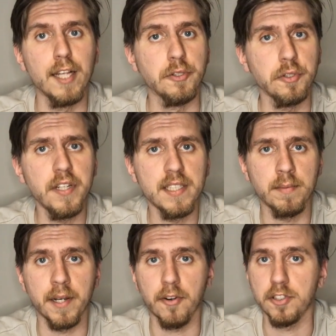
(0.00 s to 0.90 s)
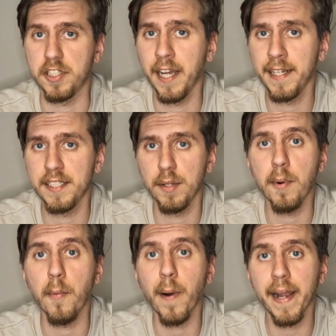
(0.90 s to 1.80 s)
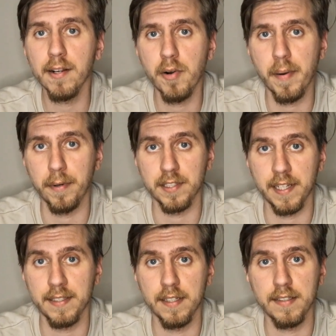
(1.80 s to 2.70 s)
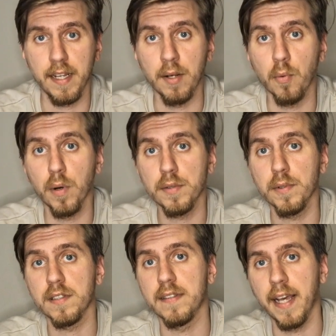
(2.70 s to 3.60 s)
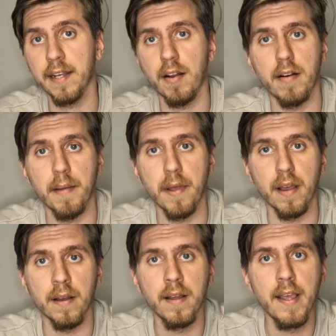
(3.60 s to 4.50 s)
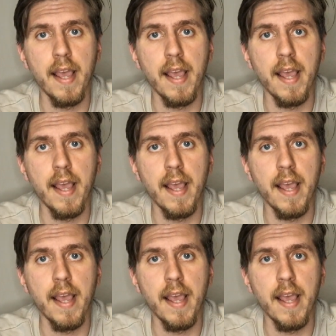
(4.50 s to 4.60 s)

Judaism and Christianity were widely represented in what was then Arabia,